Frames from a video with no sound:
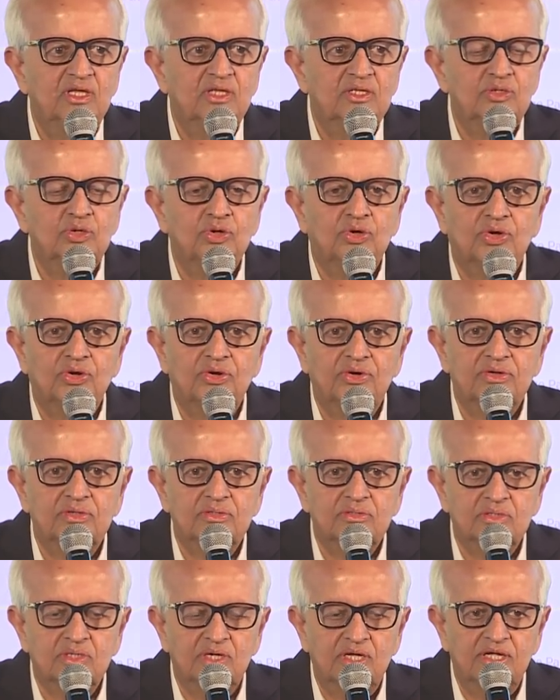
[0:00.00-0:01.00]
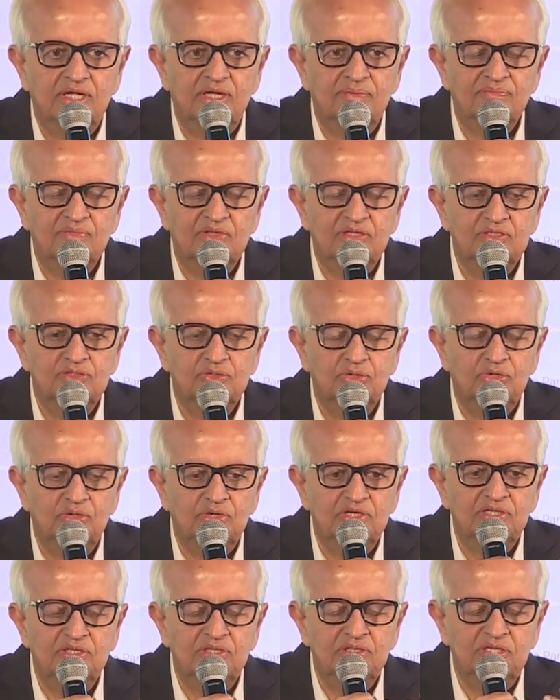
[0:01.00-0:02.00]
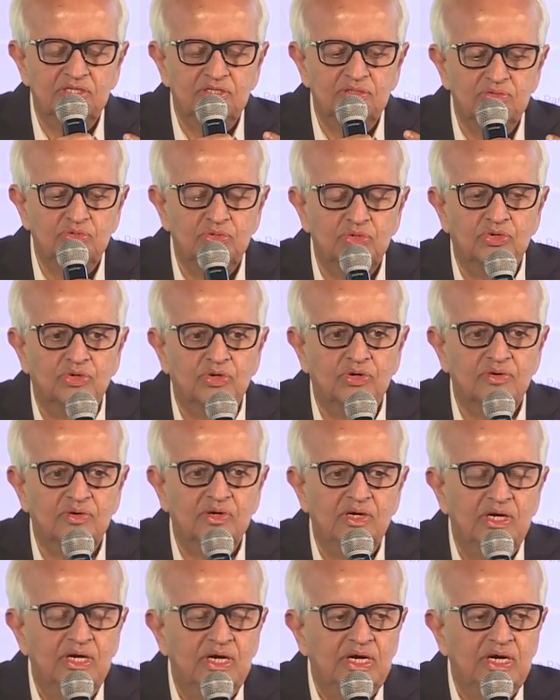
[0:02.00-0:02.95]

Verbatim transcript: your, uh, your, in, your